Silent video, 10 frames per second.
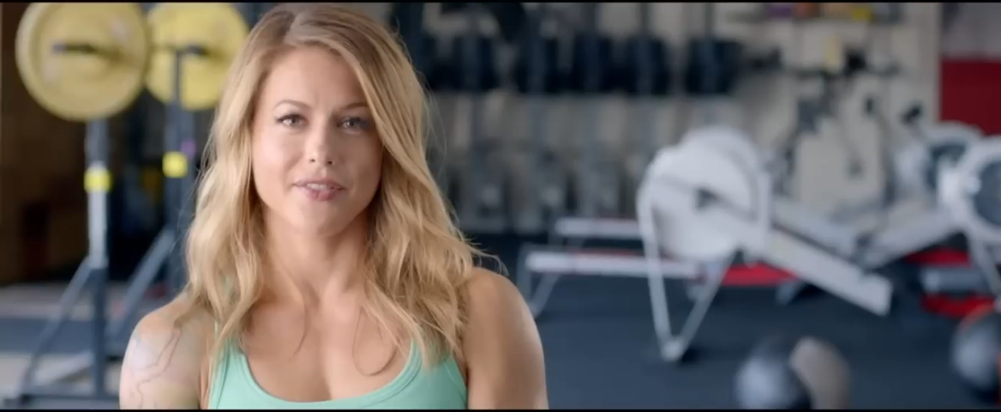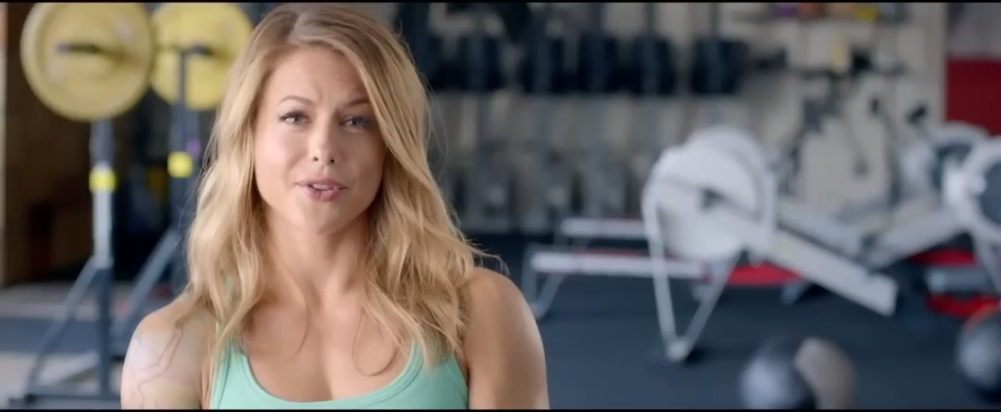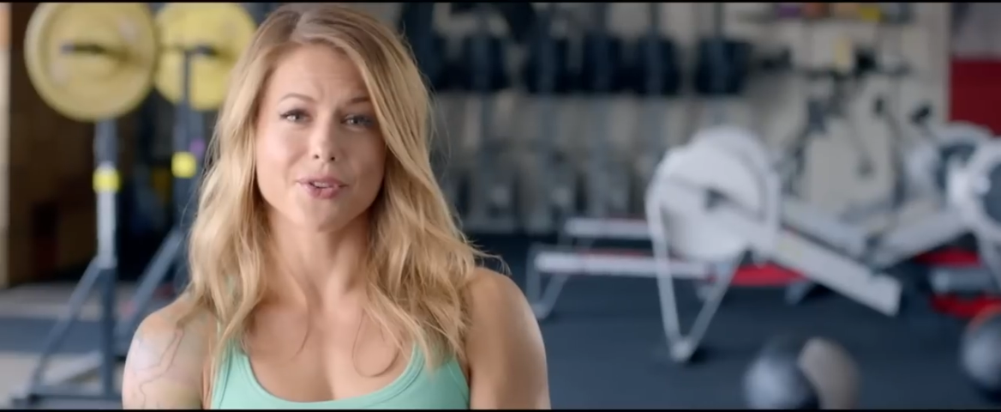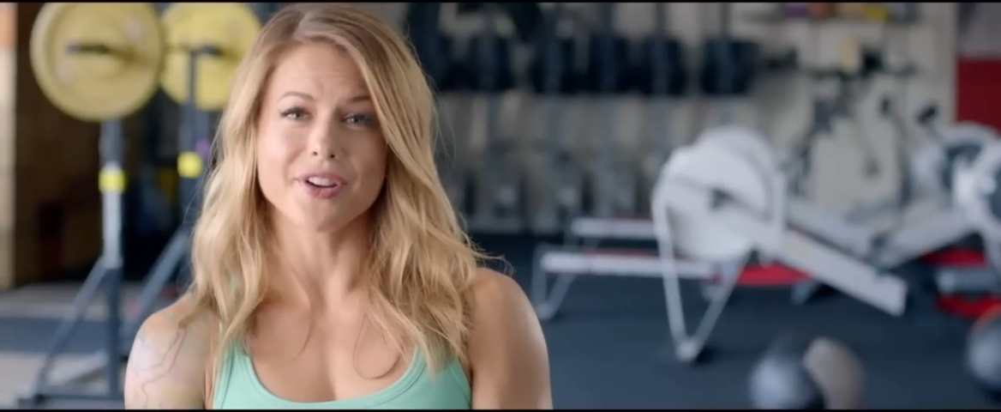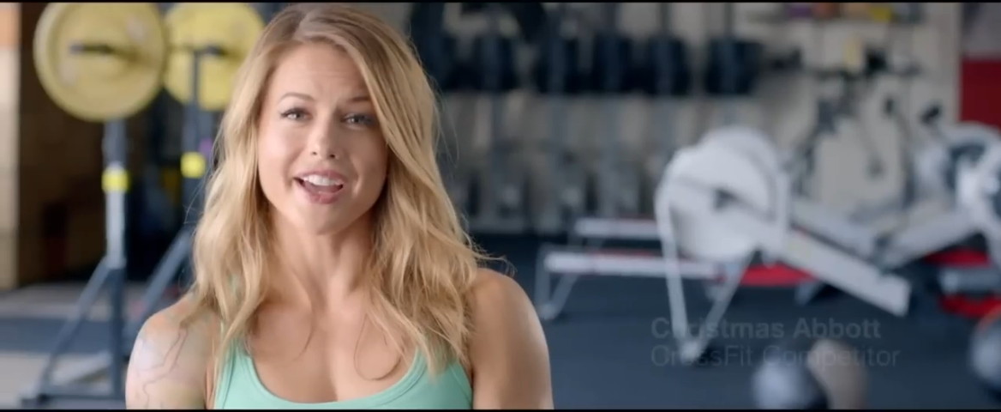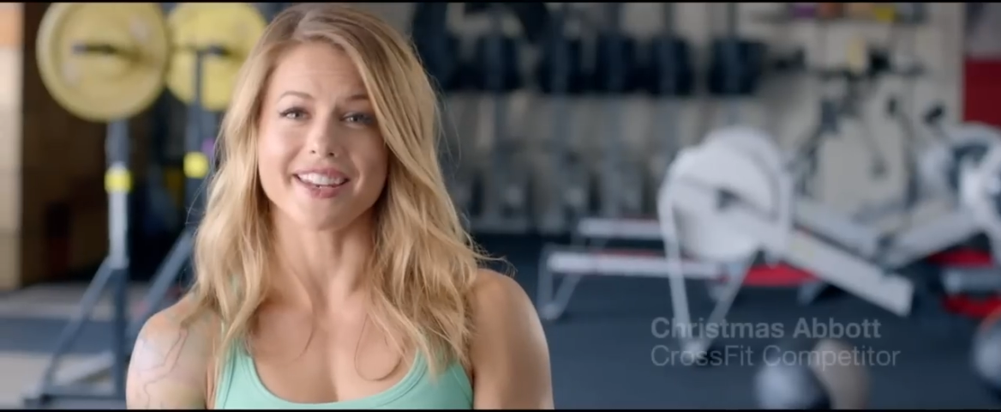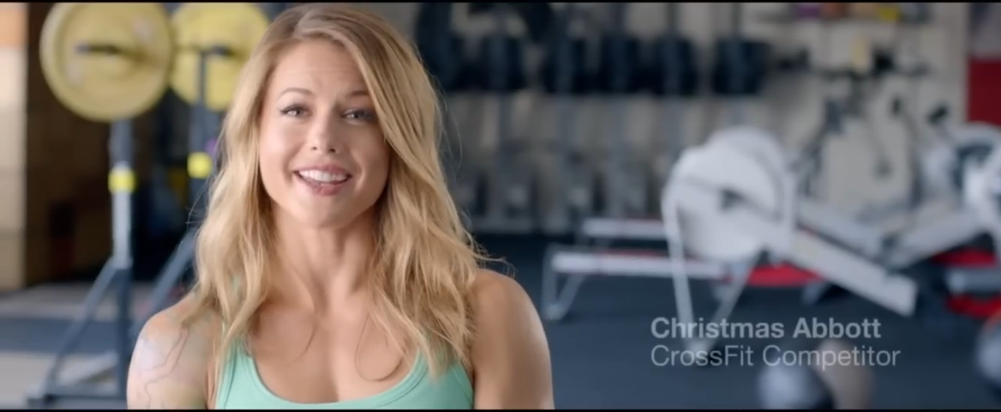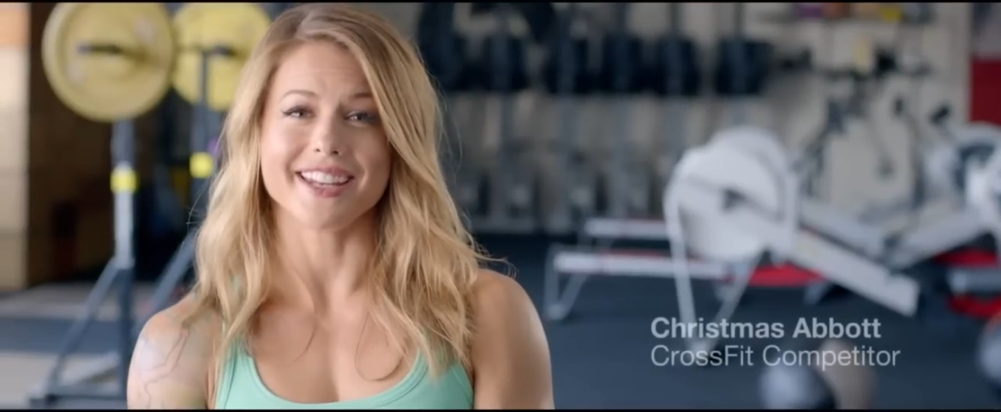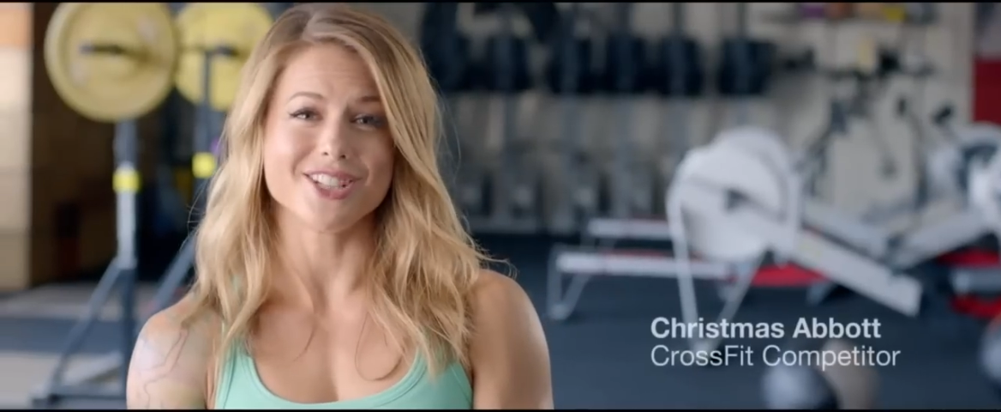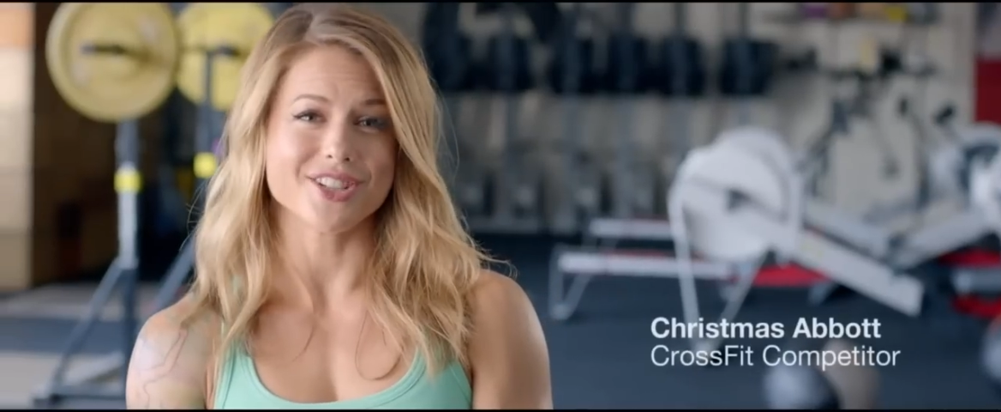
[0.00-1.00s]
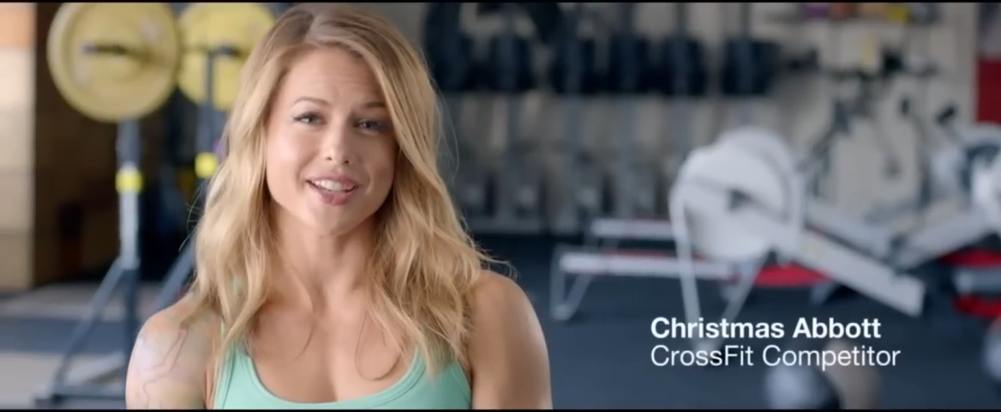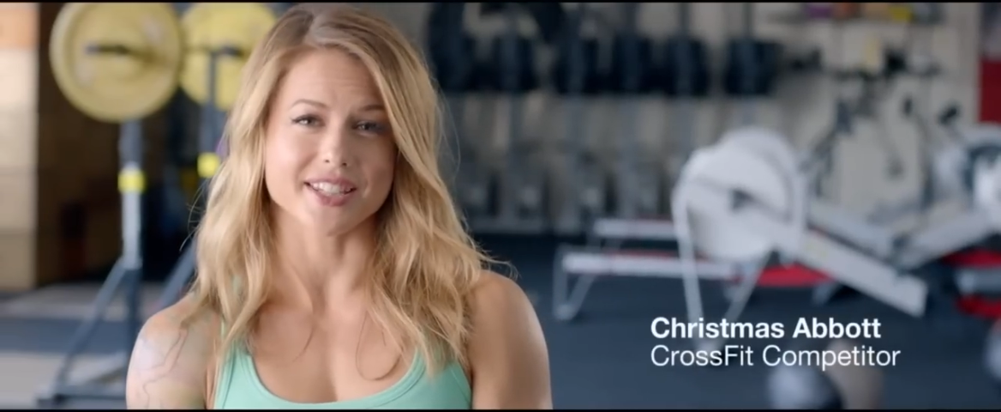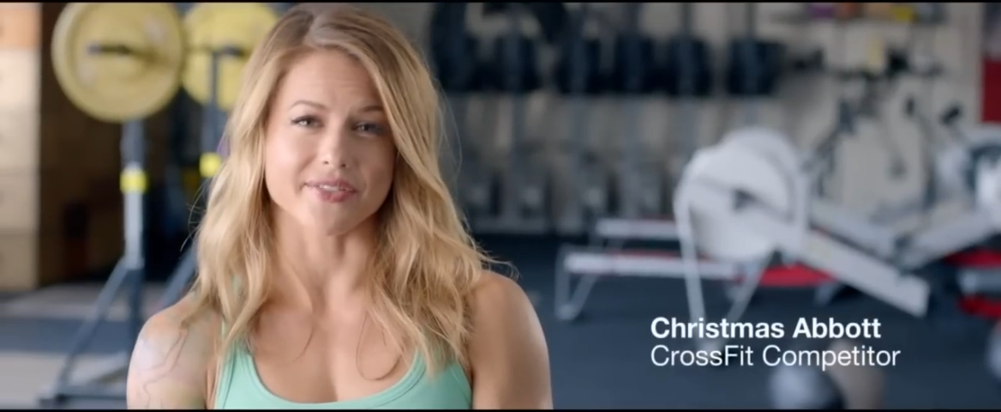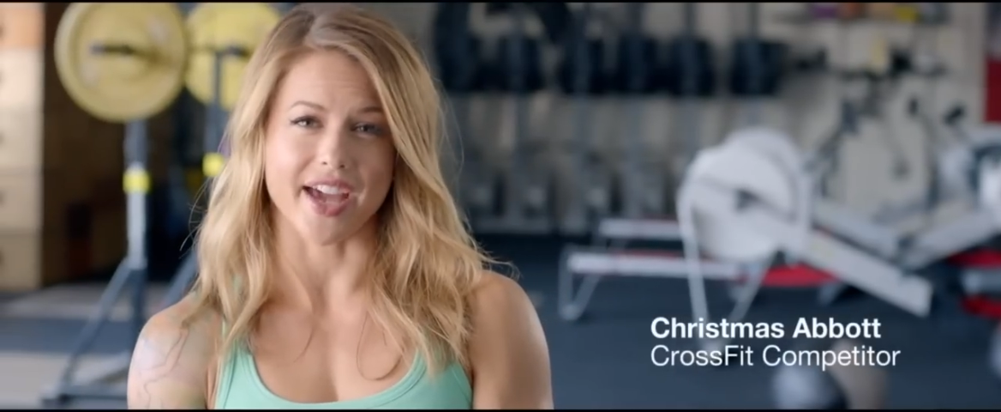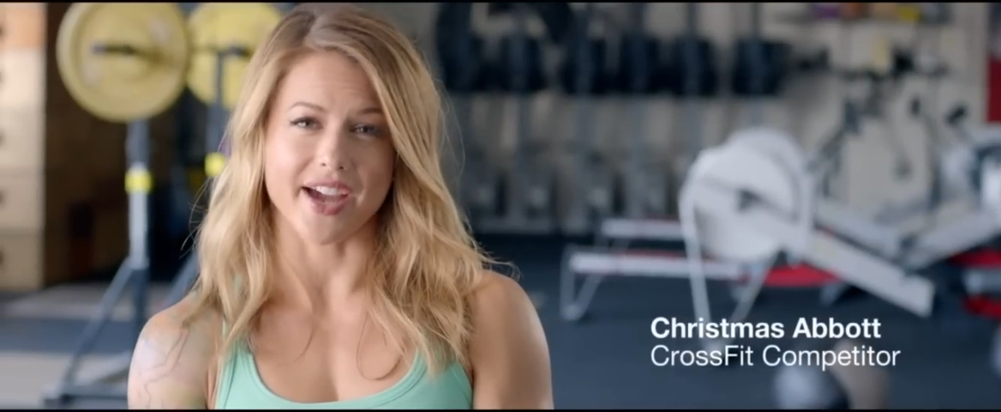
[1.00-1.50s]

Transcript: If Google had any chance of